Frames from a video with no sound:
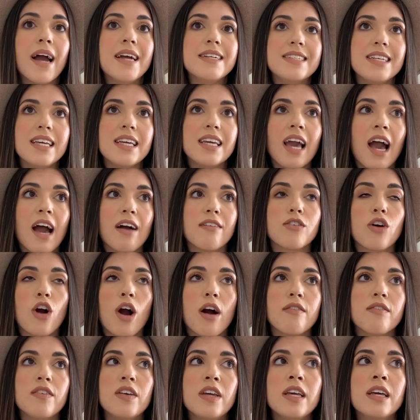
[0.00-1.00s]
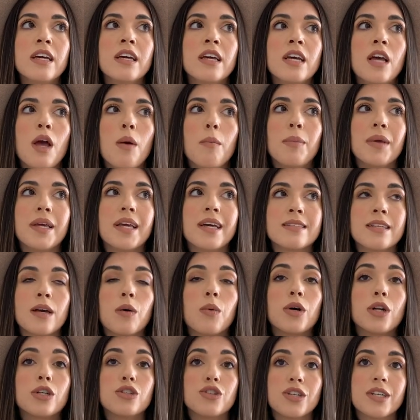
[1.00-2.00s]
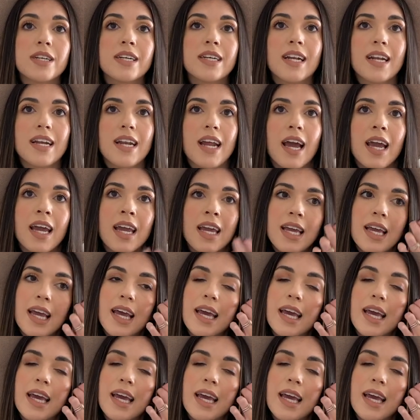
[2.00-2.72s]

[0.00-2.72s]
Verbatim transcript: decaf coffee because I want to drink it at night,